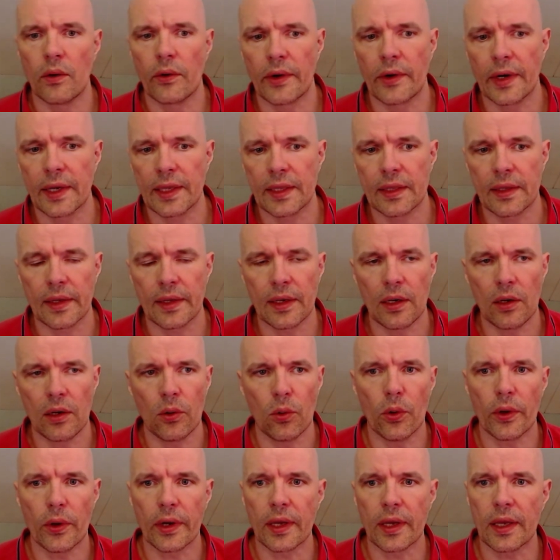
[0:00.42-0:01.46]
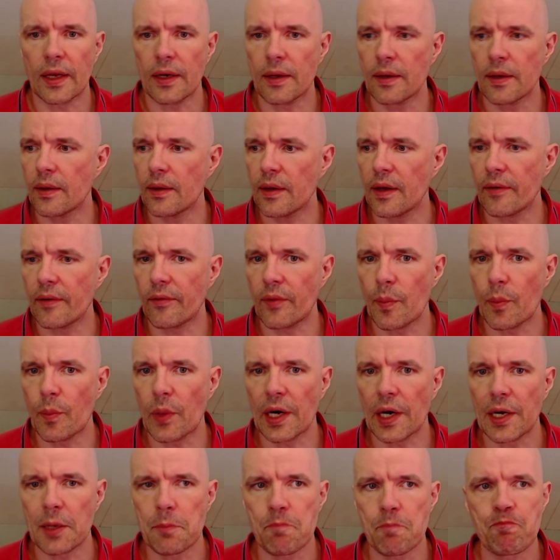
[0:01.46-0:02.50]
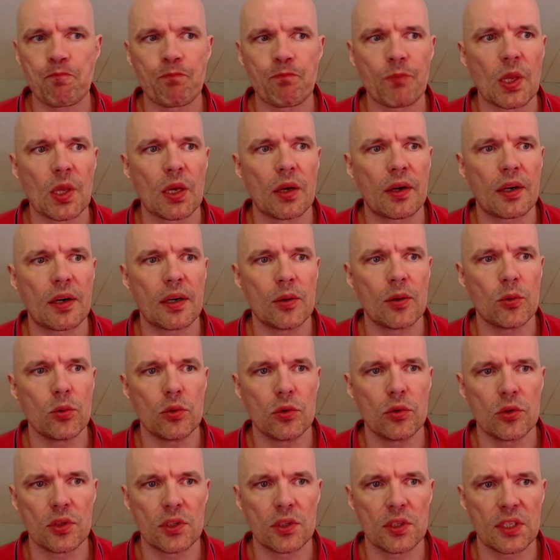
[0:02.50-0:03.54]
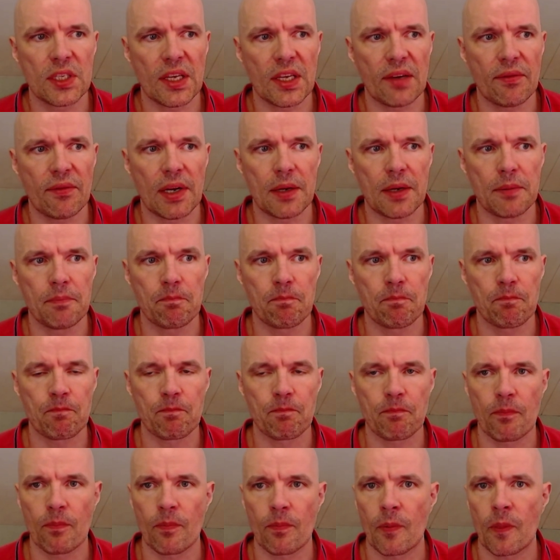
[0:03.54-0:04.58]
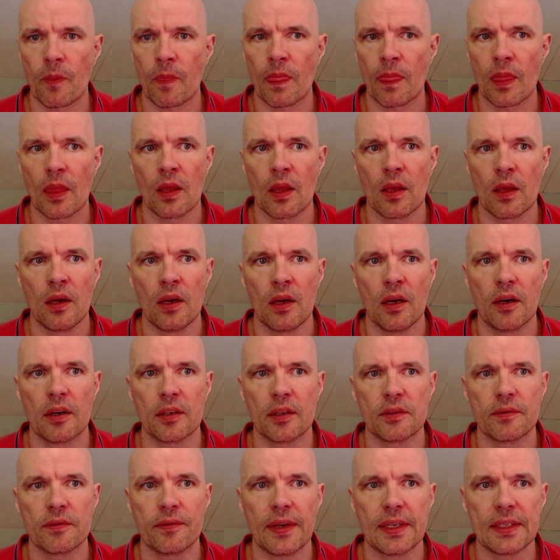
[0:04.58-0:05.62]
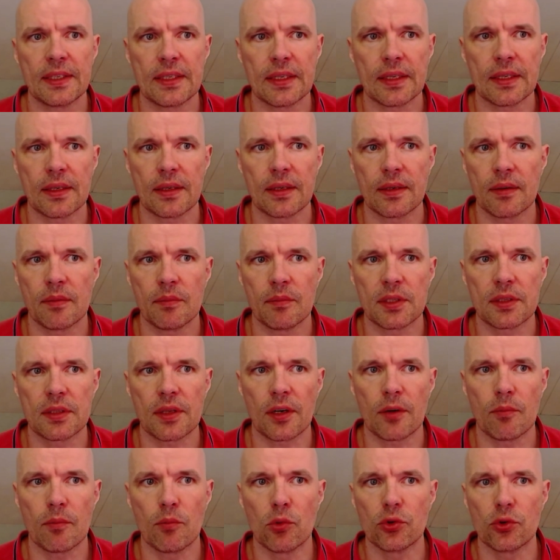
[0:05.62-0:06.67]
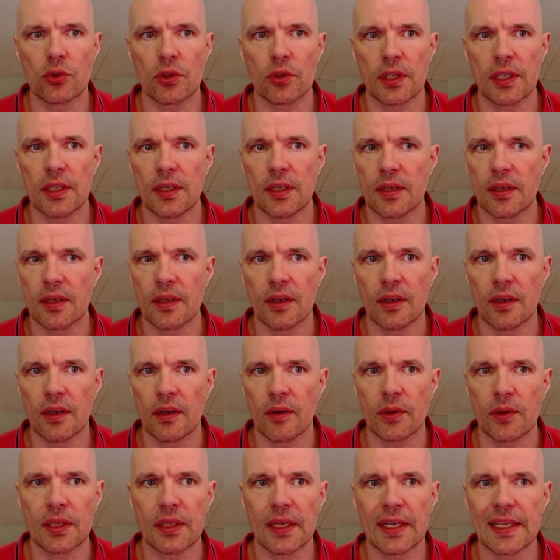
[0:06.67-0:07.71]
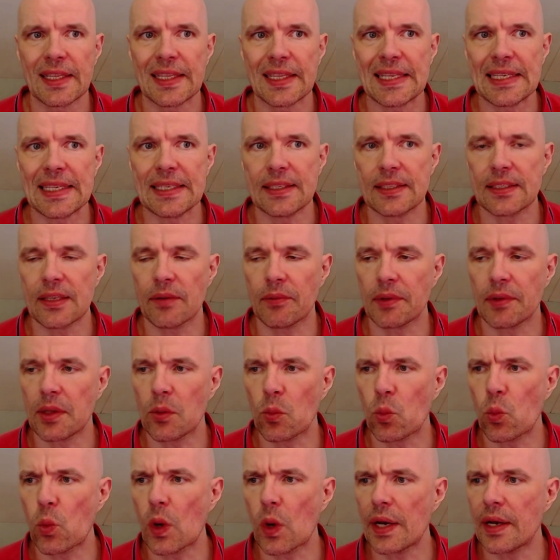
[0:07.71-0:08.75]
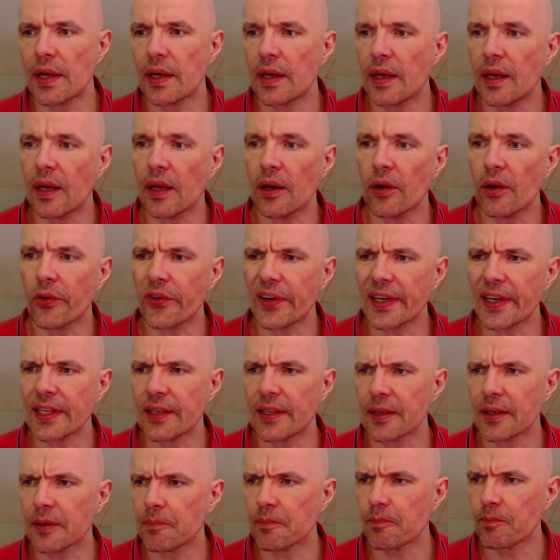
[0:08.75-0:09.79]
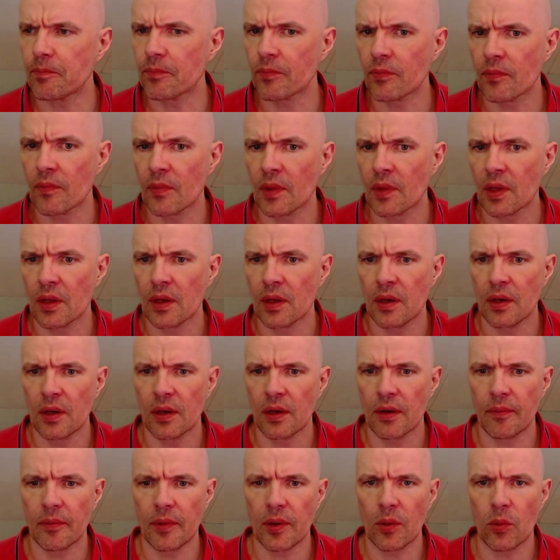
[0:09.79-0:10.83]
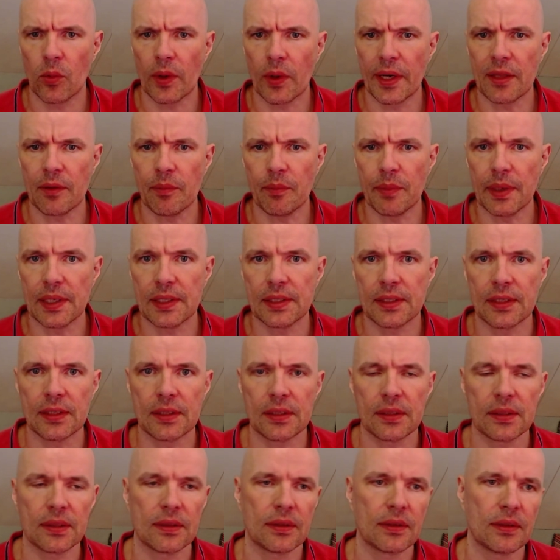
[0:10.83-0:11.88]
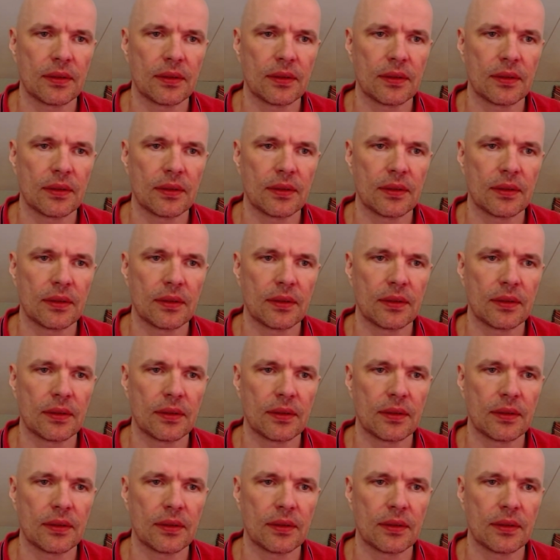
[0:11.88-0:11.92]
Alright, hello again everybody. Round 7. I was facing Mr. Mustonen with 1971 elo rating. I'm on a white pieces.